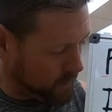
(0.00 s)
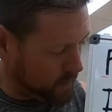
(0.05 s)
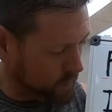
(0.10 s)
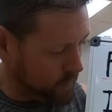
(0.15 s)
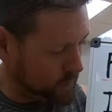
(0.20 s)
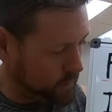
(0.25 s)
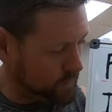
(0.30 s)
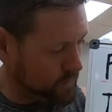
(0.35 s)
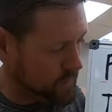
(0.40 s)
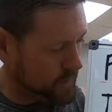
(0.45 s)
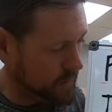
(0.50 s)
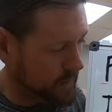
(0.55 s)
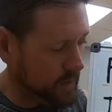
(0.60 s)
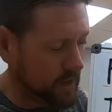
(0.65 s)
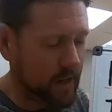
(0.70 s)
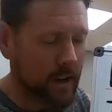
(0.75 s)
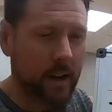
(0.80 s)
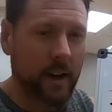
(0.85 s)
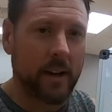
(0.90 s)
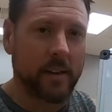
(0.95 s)
Use
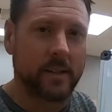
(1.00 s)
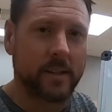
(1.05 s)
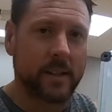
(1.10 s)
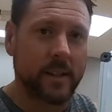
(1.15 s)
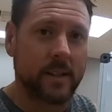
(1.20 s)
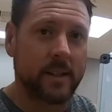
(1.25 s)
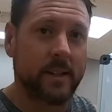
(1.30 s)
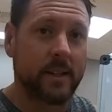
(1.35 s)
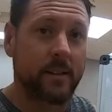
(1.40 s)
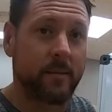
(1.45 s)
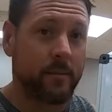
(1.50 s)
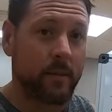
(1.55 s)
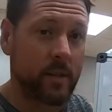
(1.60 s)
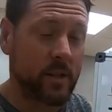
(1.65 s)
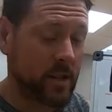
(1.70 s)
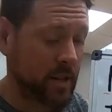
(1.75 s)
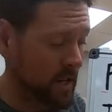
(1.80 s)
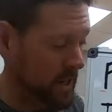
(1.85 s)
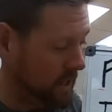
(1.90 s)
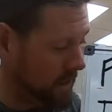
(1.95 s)
the assisted
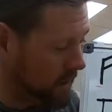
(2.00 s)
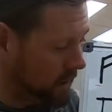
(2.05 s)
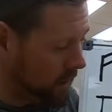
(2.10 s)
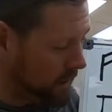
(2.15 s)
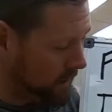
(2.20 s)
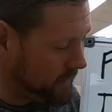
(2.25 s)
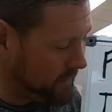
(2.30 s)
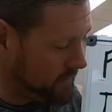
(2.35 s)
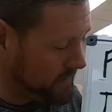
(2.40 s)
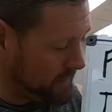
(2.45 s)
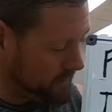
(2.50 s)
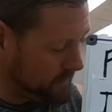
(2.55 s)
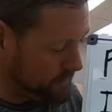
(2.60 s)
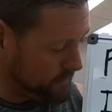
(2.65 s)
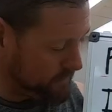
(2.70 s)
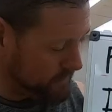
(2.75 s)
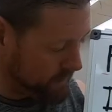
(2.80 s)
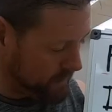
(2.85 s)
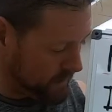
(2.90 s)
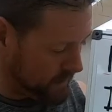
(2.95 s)
machine on
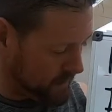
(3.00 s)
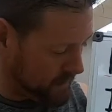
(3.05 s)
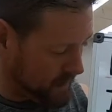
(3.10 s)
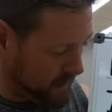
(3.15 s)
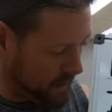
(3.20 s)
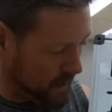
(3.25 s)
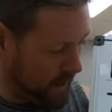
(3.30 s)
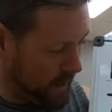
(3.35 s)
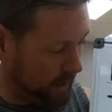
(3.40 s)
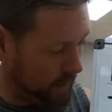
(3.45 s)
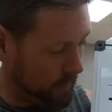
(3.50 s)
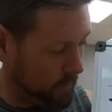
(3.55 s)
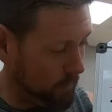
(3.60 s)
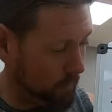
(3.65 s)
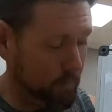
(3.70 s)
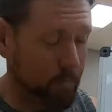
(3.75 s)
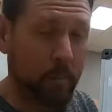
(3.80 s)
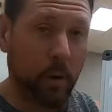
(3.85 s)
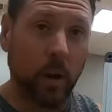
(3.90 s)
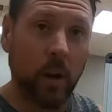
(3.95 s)
dips and
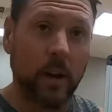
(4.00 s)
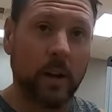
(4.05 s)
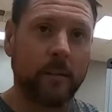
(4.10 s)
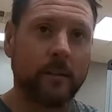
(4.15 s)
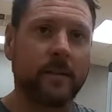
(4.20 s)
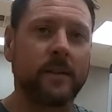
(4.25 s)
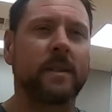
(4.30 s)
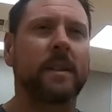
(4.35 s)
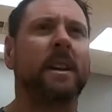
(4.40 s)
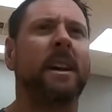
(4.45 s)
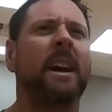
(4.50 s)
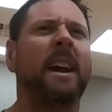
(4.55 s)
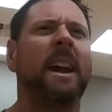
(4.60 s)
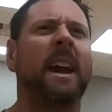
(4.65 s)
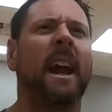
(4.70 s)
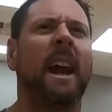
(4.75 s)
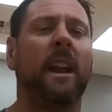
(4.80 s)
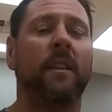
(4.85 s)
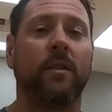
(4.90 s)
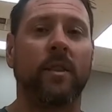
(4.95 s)
pull-ups.
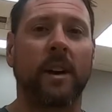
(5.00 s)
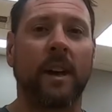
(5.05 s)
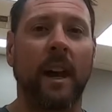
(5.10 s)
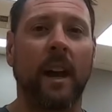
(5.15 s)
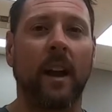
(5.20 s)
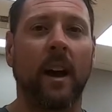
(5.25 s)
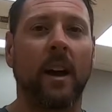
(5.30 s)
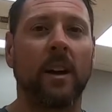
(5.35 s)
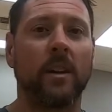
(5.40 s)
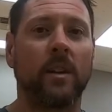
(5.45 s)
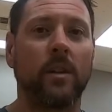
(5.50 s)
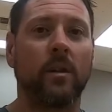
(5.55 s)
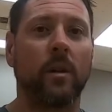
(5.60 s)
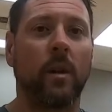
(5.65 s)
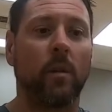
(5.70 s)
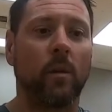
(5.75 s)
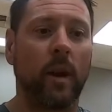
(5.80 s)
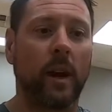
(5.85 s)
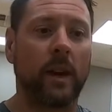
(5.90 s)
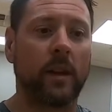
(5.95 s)
And if you cannot do
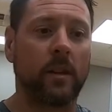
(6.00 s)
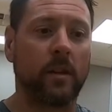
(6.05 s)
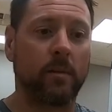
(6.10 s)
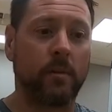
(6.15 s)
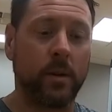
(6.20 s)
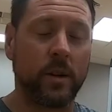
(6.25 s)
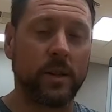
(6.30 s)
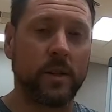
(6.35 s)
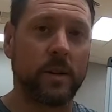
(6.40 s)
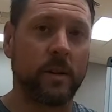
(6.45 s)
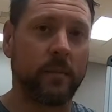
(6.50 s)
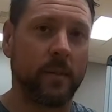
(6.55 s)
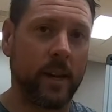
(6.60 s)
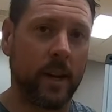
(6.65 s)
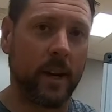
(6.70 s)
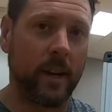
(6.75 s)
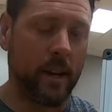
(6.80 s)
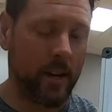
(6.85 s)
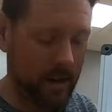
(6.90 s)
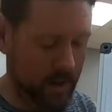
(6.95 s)
a regular push-up
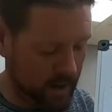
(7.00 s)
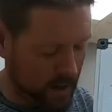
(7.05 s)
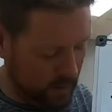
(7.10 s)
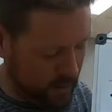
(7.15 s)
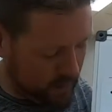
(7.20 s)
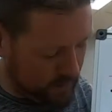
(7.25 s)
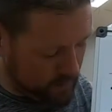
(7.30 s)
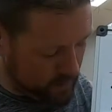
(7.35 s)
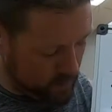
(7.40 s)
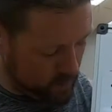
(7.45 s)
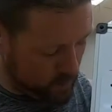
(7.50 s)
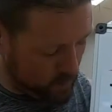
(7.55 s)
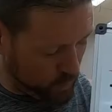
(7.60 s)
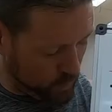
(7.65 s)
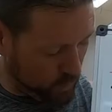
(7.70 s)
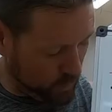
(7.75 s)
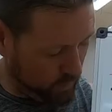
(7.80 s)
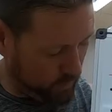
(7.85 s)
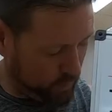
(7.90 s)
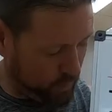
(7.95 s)
yet,
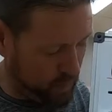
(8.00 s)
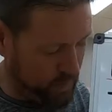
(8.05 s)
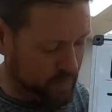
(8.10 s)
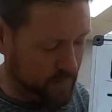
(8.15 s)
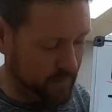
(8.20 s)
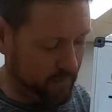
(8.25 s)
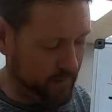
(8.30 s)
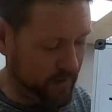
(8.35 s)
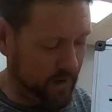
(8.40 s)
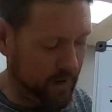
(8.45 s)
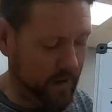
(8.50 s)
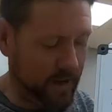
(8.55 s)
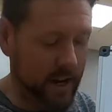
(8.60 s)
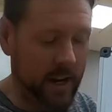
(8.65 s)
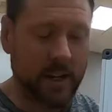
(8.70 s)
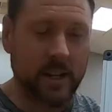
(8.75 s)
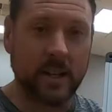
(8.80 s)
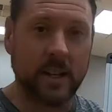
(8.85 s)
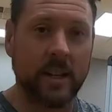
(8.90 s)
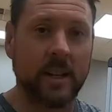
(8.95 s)
do push-up
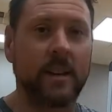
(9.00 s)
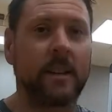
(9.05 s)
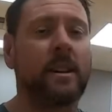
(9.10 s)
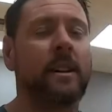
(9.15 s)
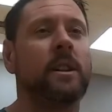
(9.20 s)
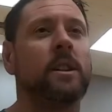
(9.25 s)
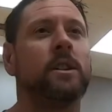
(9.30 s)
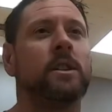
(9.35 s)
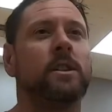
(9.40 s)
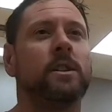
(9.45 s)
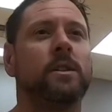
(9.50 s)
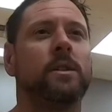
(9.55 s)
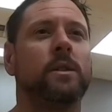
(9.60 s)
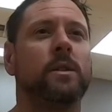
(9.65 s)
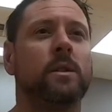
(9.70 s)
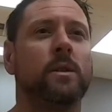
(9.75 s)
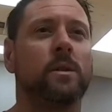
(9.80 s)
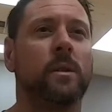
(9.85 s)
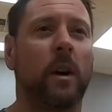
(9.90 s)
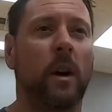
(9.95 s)
variation.
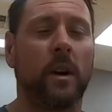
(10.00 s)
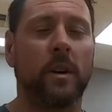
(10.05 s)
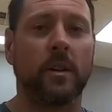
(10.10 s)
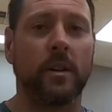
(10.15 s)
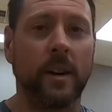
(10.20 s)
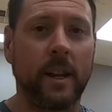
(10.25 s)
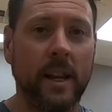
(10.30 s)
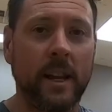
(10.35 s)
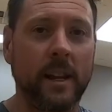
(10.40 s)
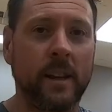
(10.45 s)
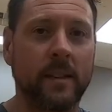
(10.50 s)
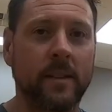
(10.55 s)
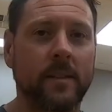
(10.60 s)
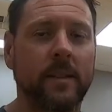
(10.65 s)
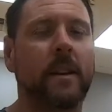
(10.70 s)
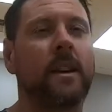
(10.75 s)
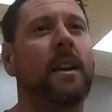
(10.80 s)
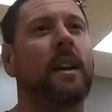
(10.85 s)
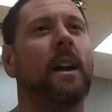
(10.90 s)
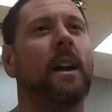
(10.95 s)
Do on your knees.